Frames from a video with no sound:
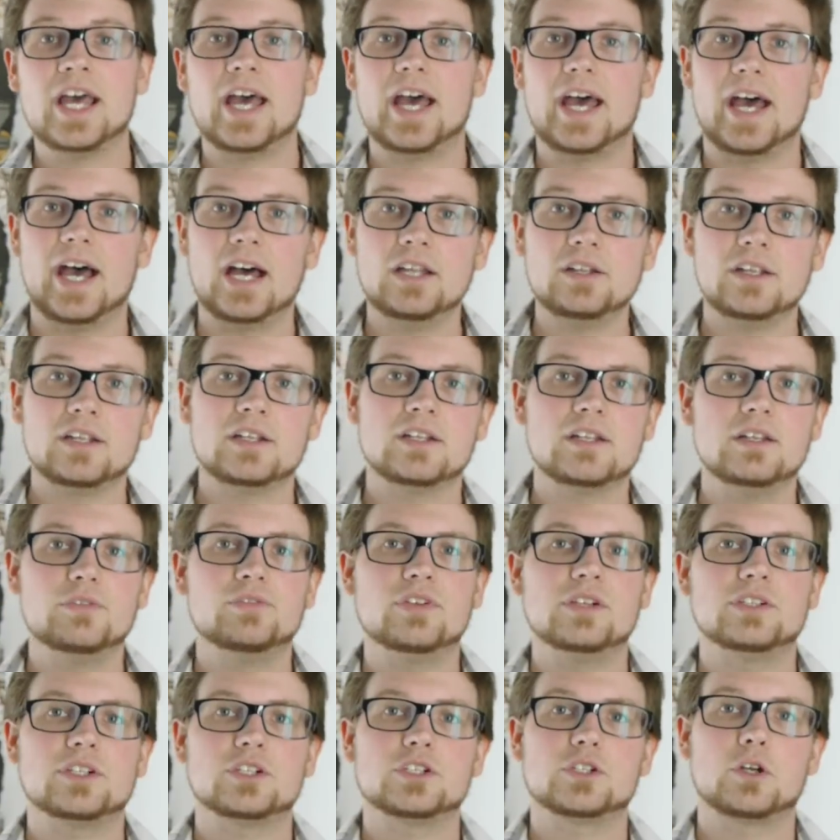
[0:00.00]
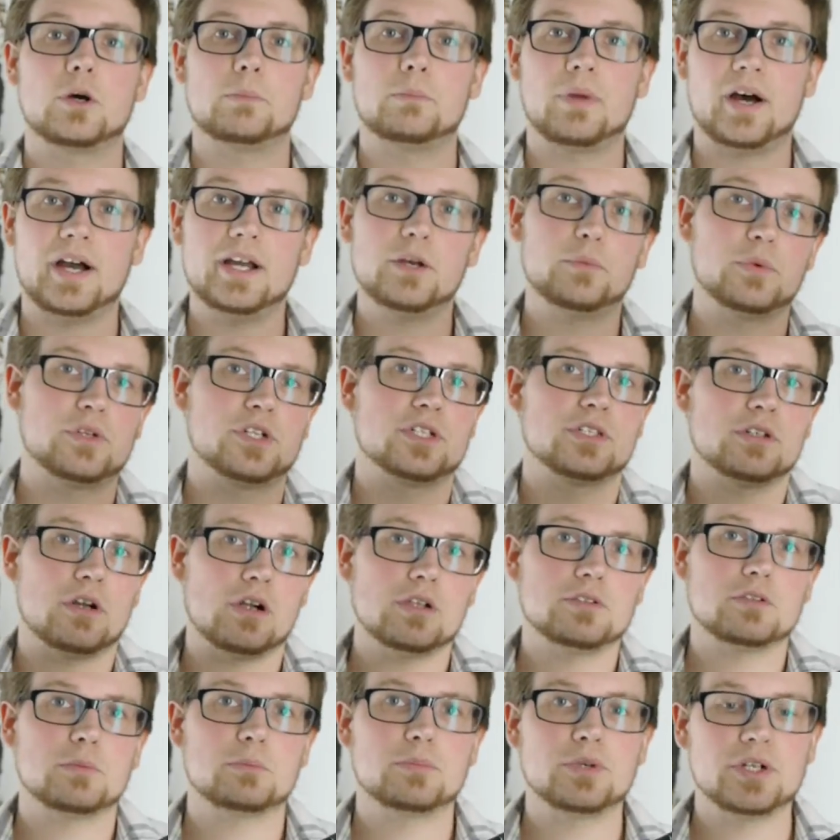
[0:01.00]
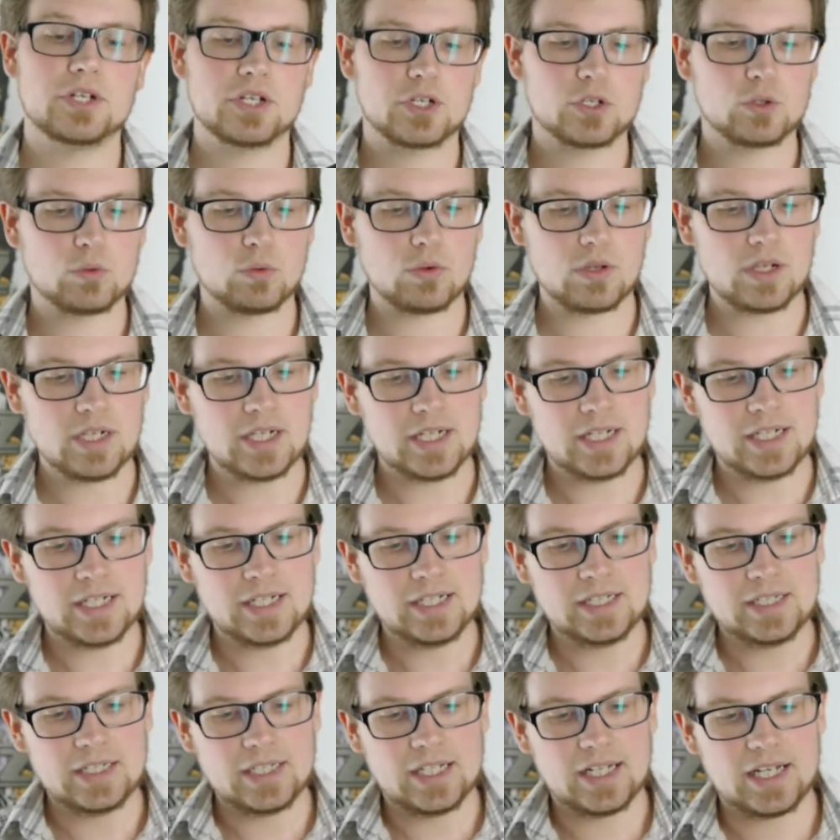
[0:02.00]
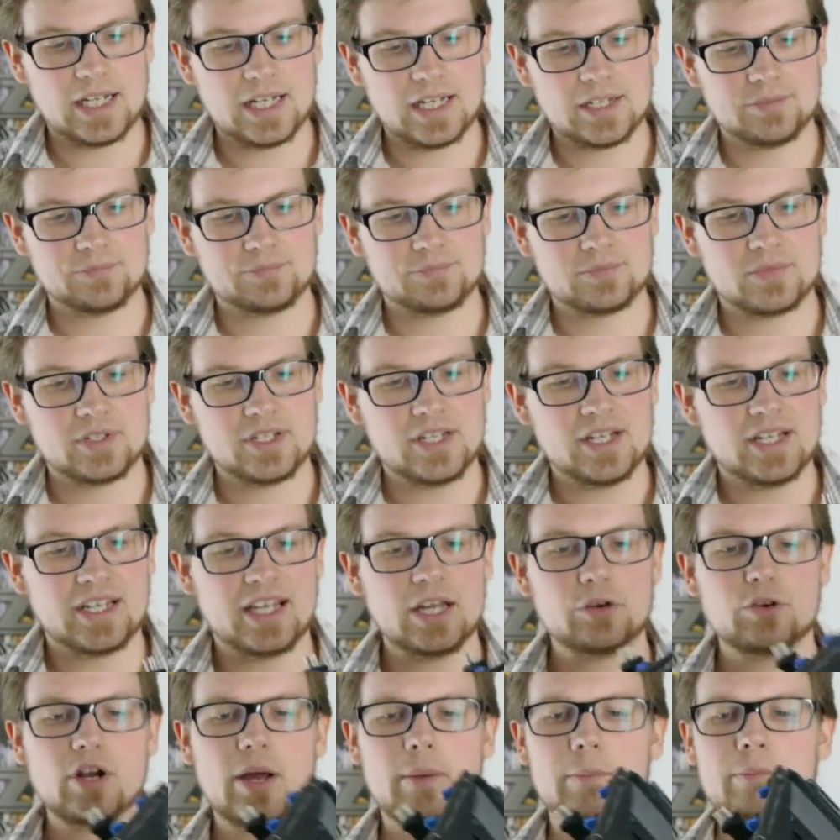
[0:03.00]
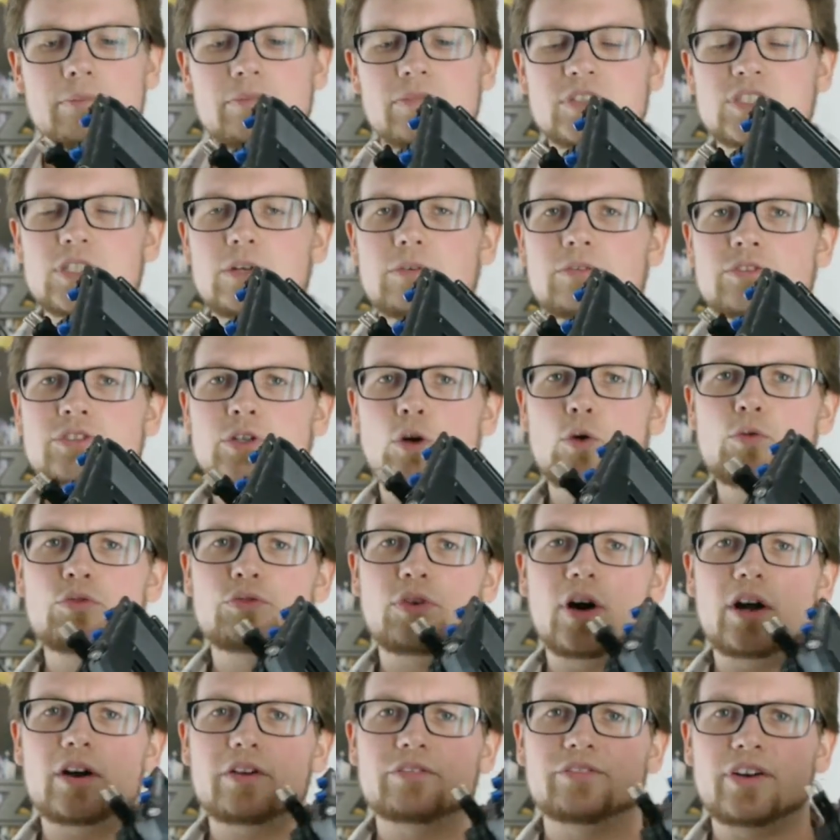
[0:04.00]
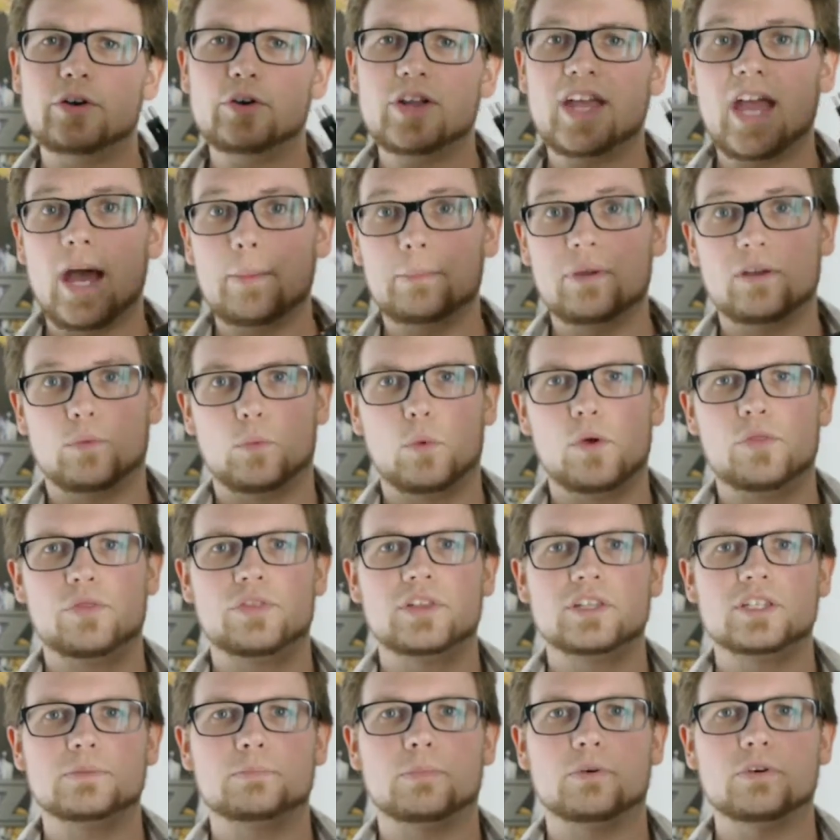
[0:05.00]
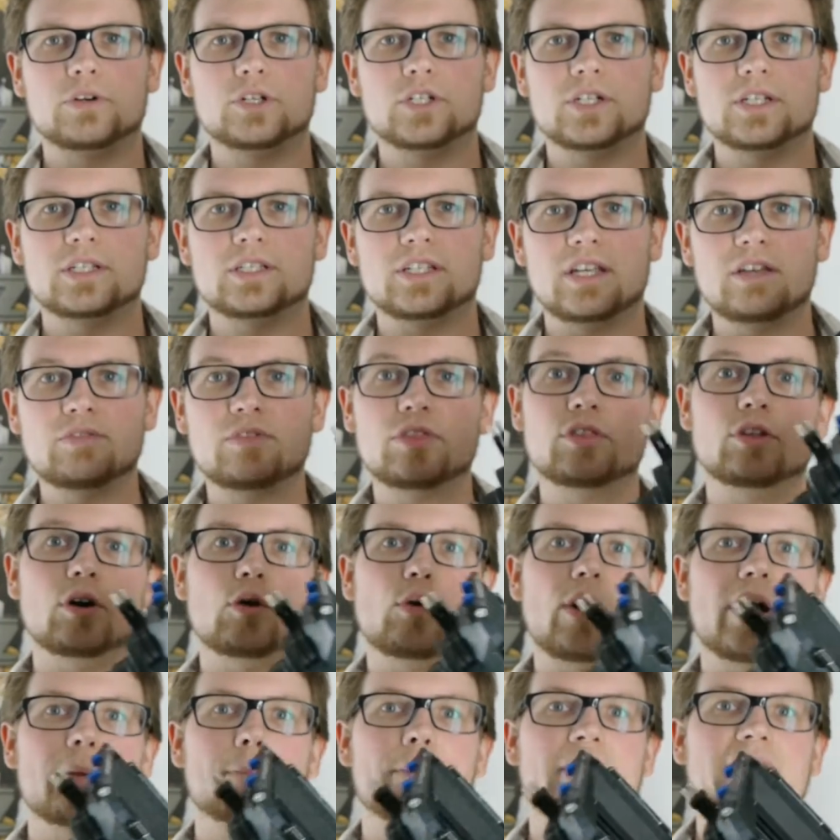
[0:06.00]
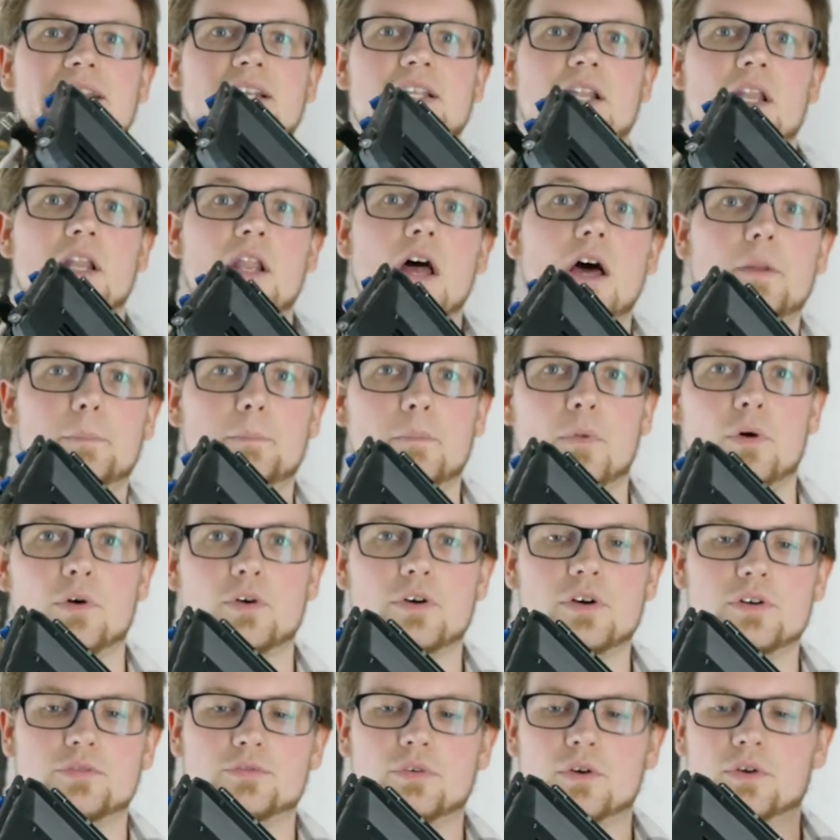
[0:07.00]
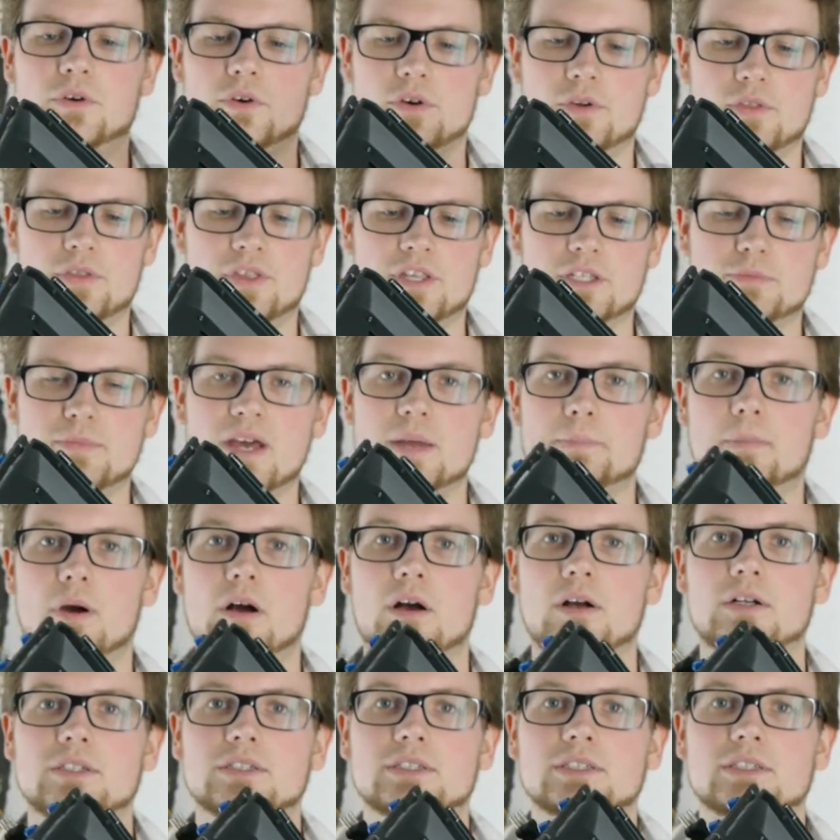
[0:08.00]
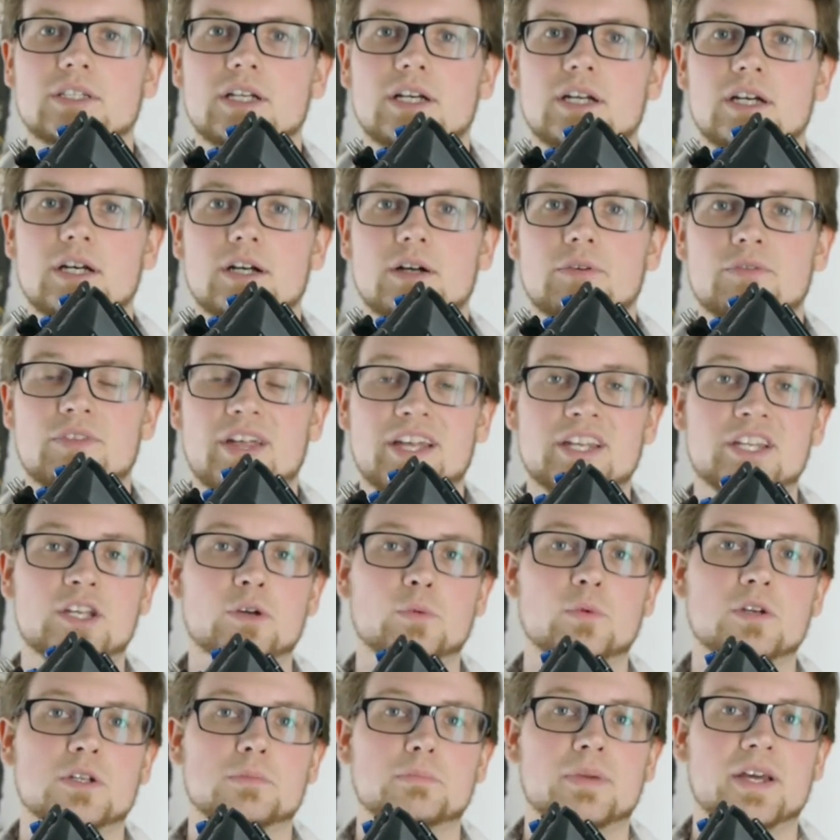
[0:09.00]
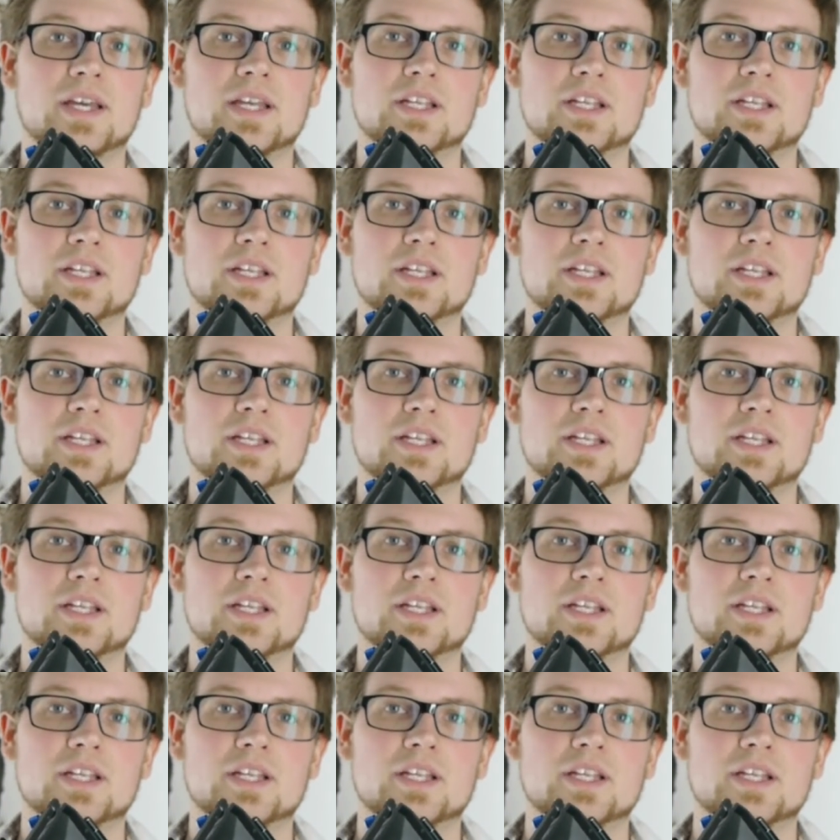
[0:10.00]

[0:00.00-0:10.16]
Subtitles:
and ND filters combined, which is also pretty cool. And yeah, I'm so far very happy with this purchase, even though I paid a lot more for this Mattebox than you would pay